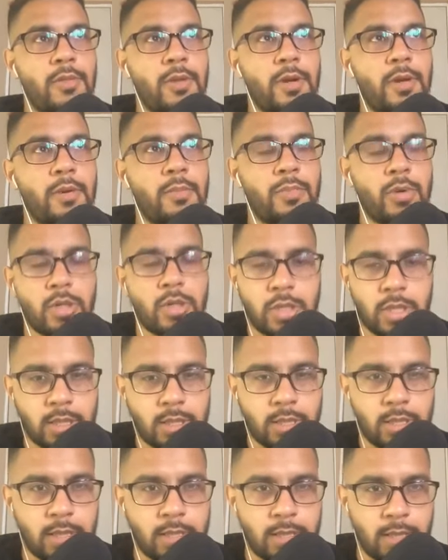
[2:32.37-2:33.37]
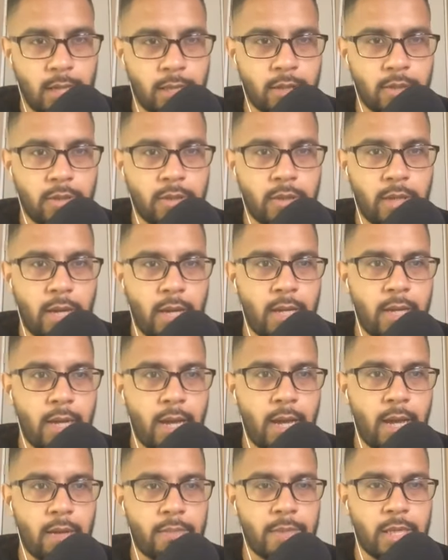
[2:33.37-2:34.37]
their purchase cycle
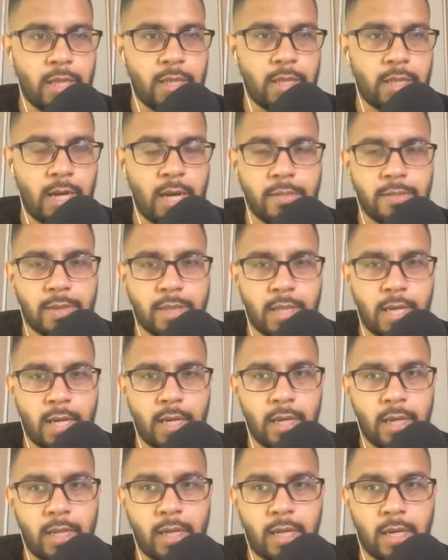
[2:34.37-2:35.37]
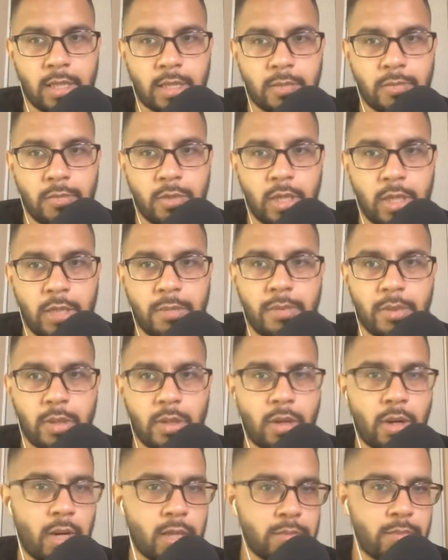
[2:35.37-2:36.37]
and how many times that a
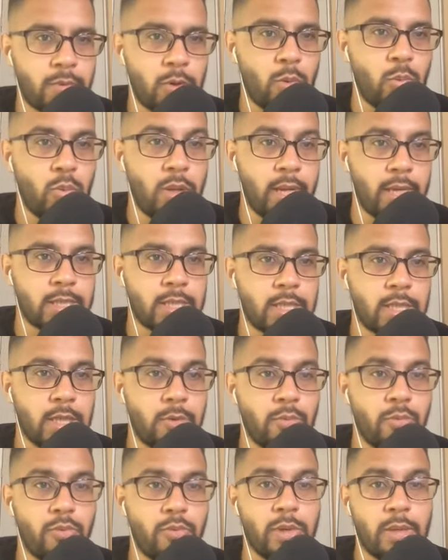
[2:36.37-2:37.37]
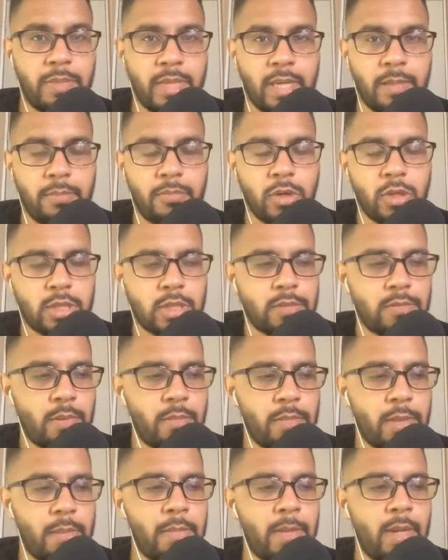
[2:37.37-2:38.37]
typical customer, will actually repeat purchase
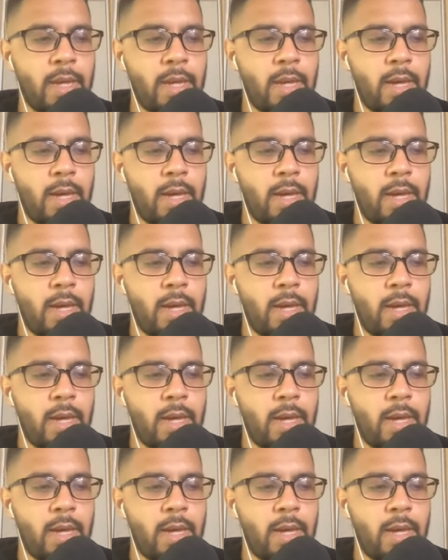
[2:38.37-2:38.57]
from them.